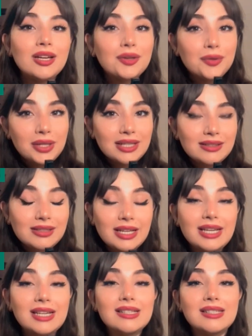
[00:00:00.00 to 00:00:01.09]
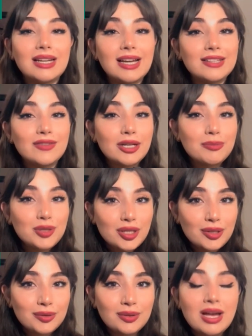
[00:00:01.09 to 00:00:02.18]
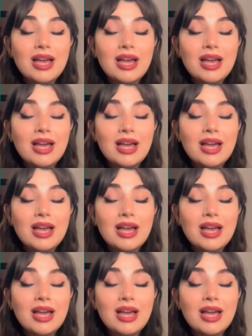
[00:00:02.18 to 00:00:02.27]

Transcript: Quickly is an adverb too.